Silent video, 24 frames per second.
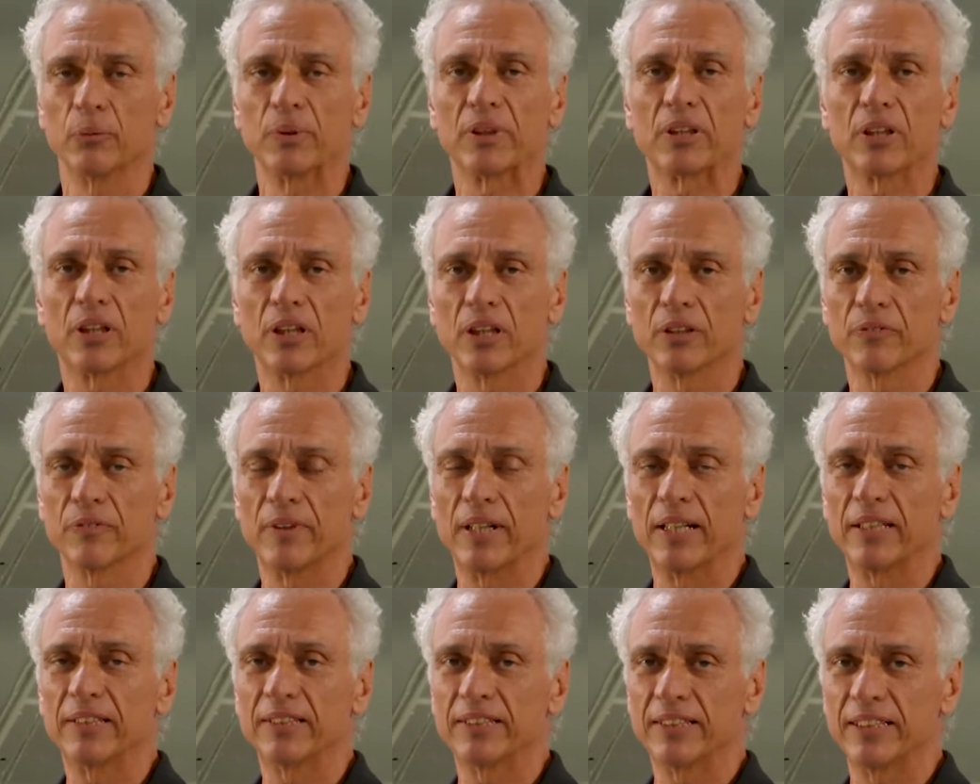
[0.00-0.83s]
we called
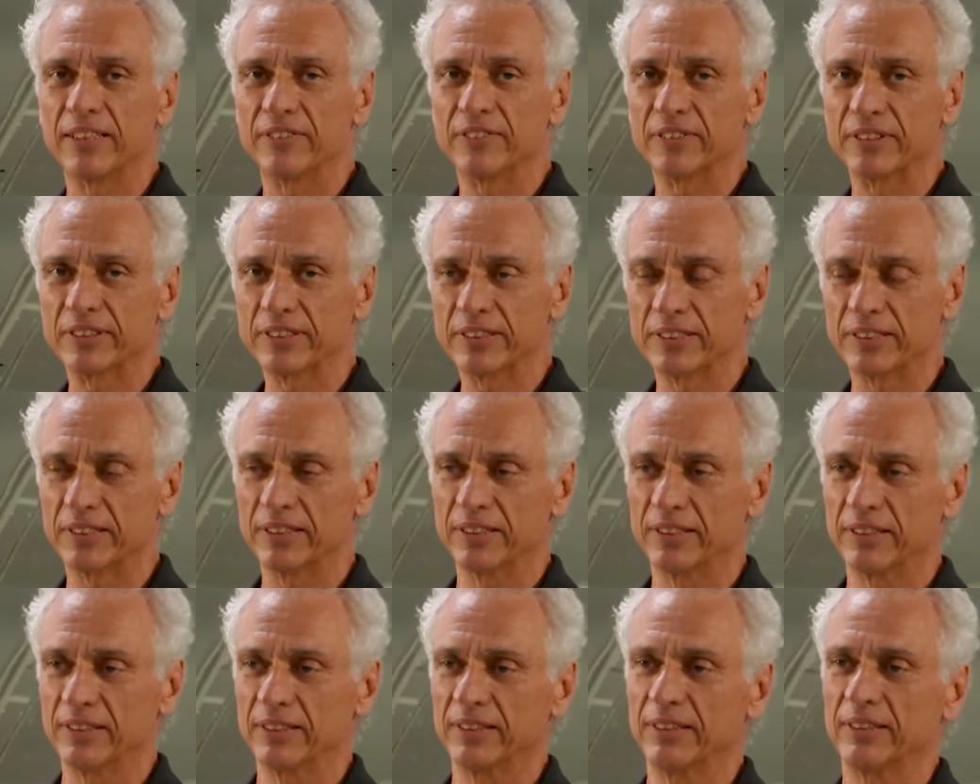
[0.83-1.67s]
Ron Davis
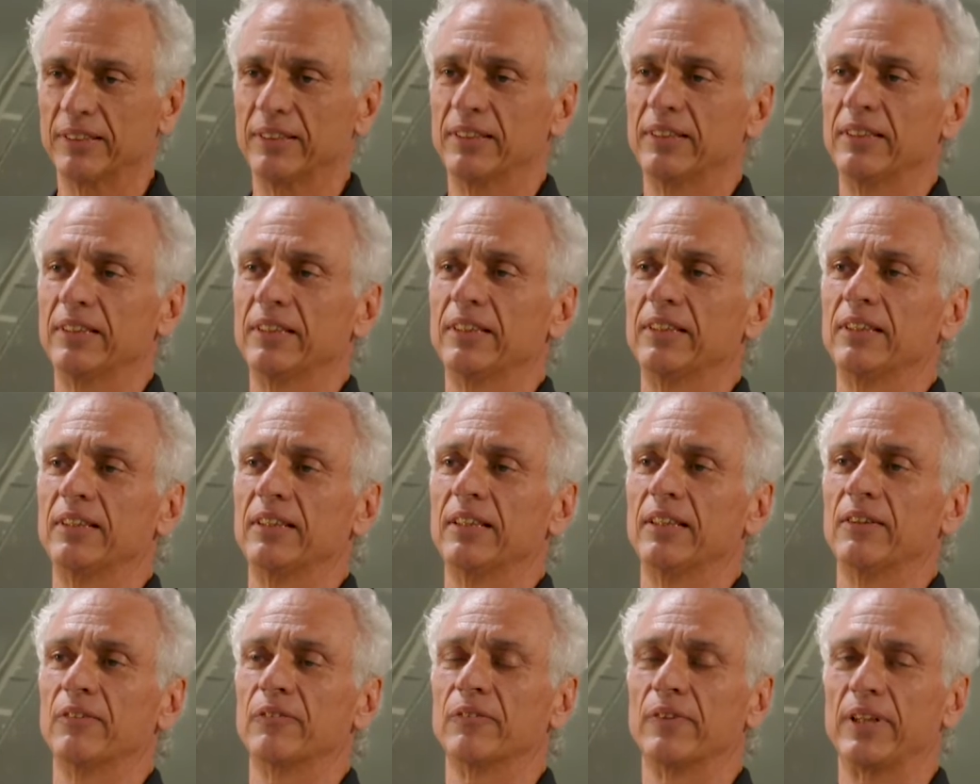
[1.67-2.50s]

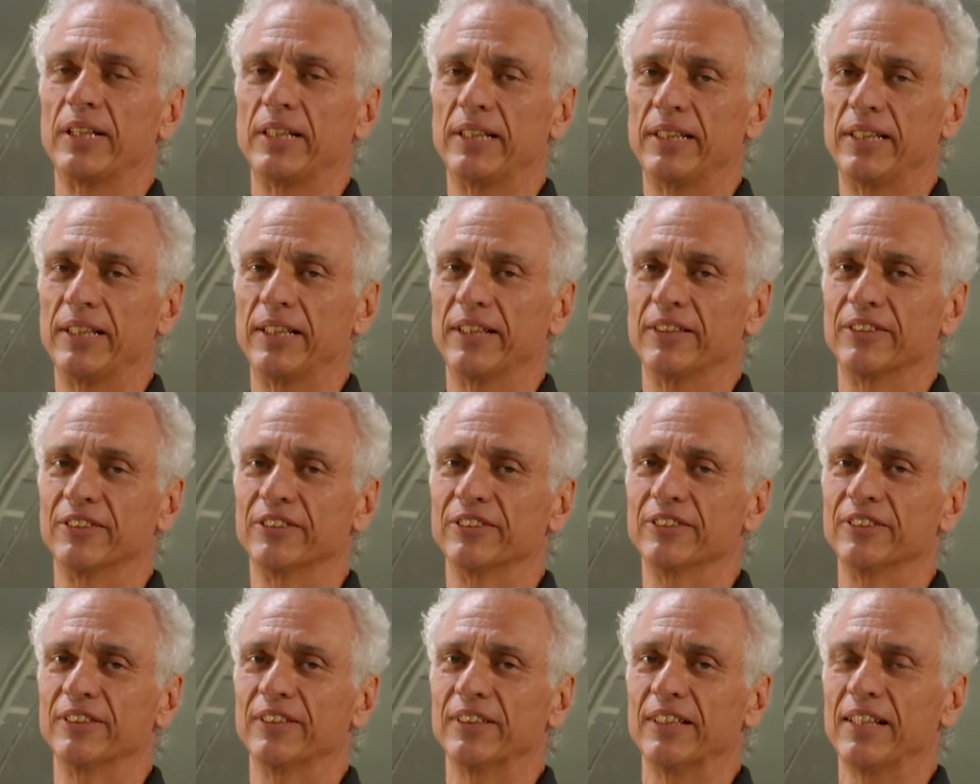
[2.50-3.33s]

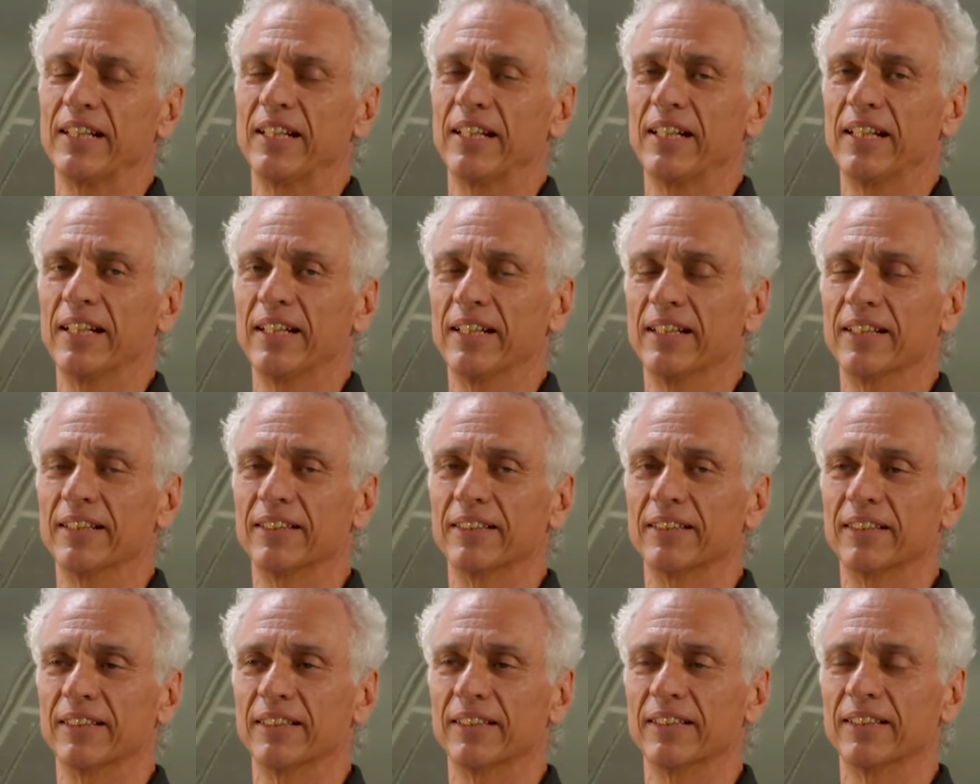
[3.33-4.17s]
Radiator,
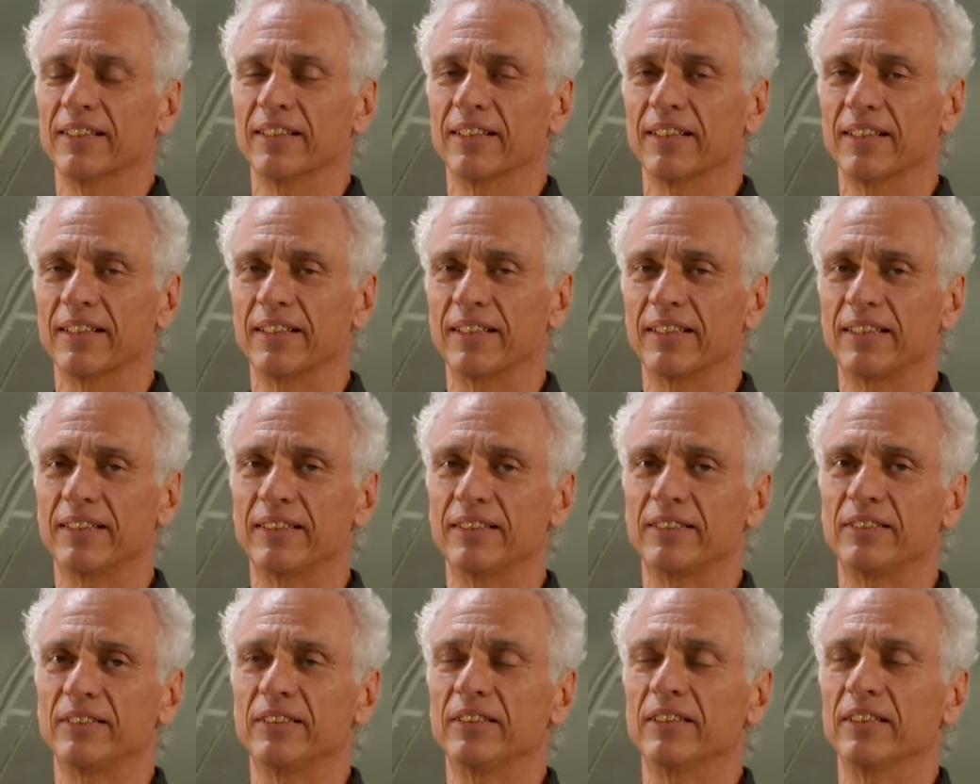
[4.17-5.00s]
and
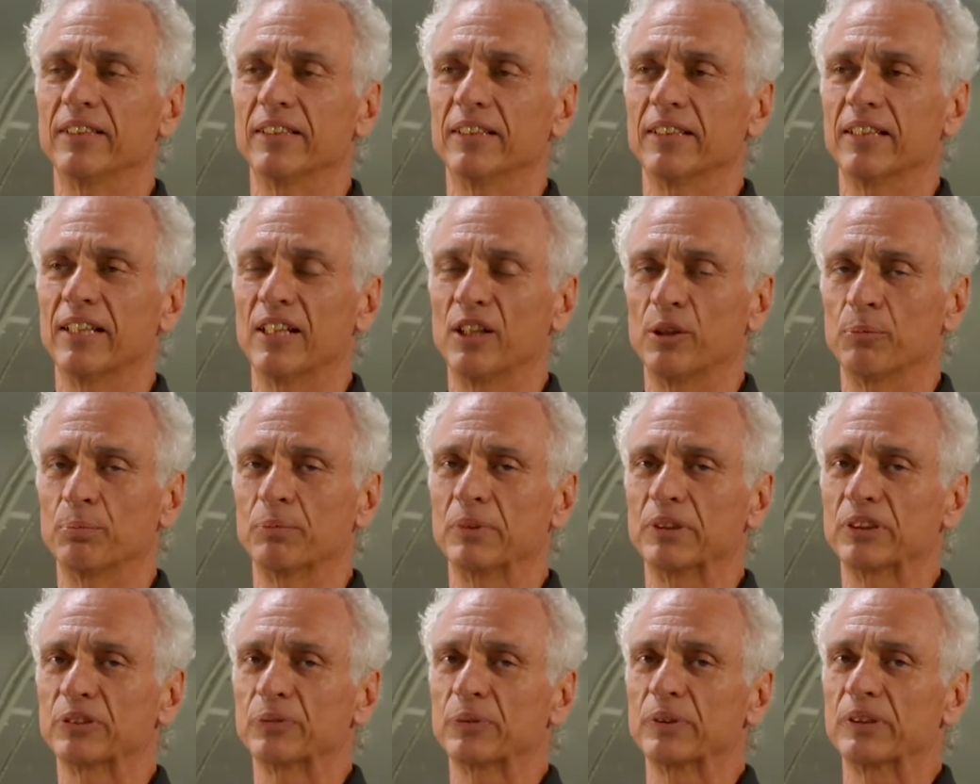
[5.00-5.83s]
they helped
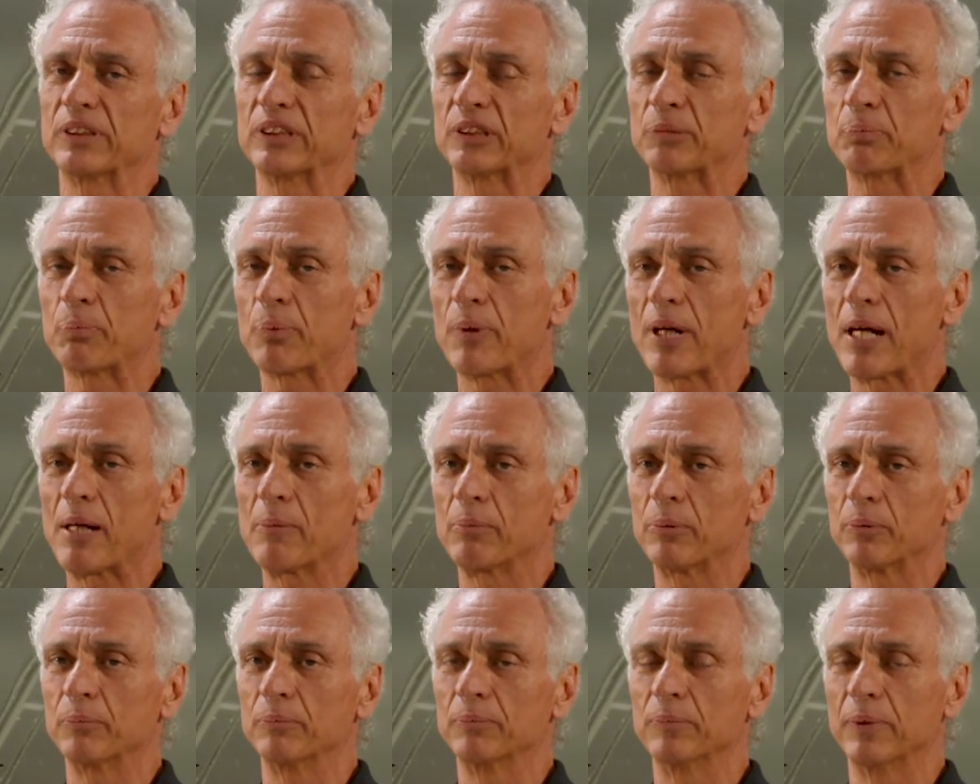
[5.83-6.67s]
us with this
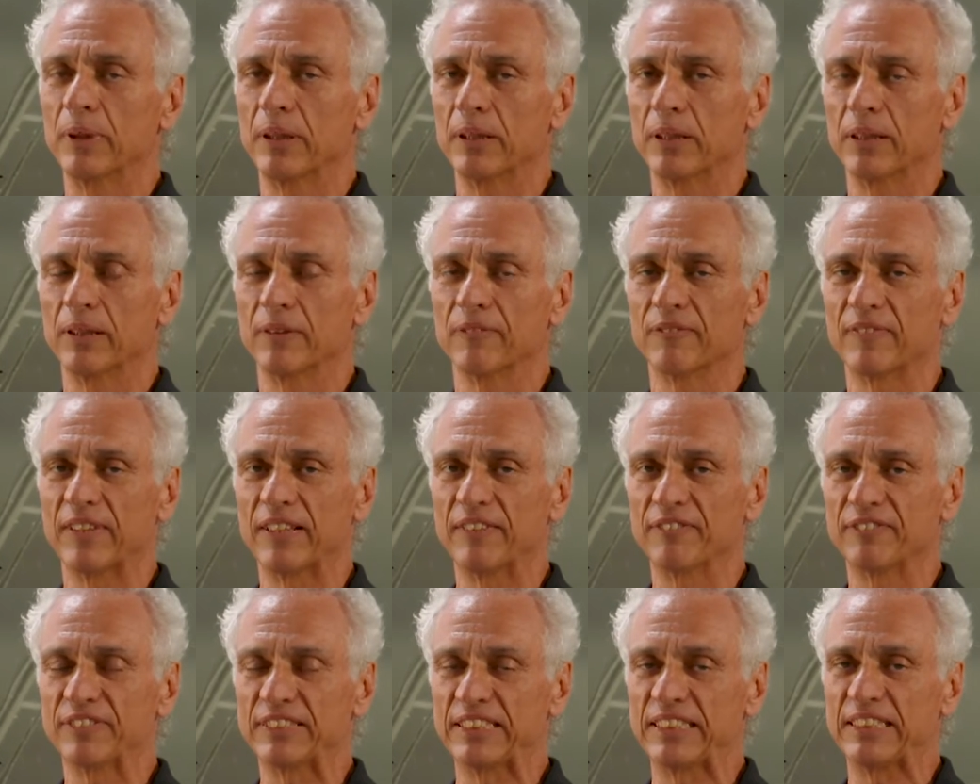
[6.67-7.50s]
problem. Uh,
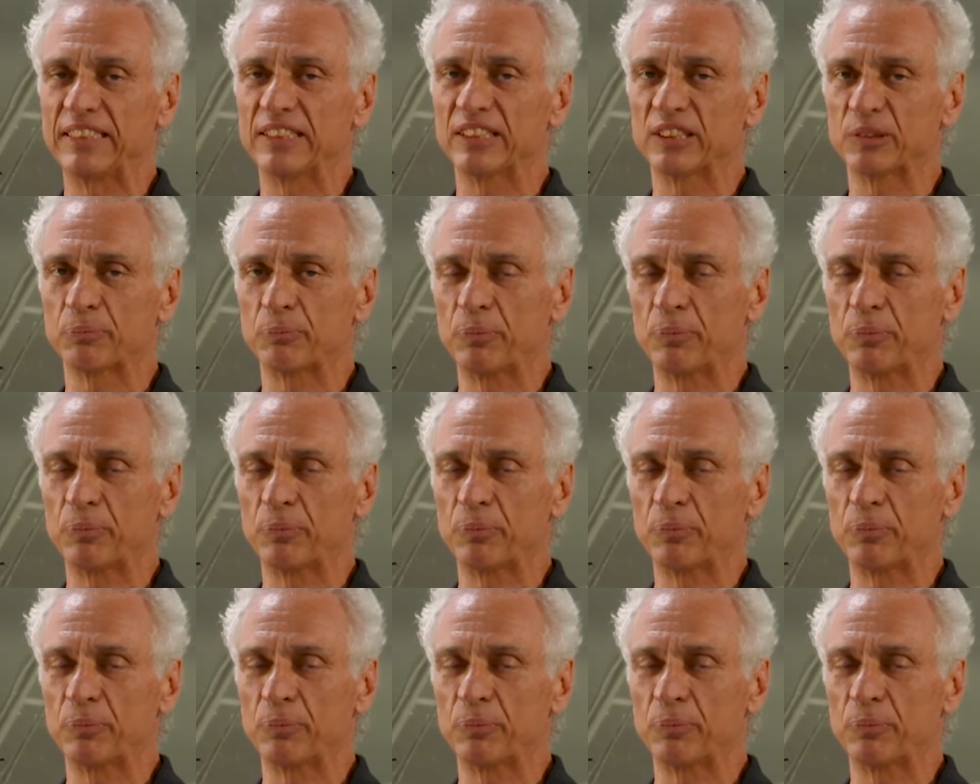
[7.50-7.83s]
they've seen this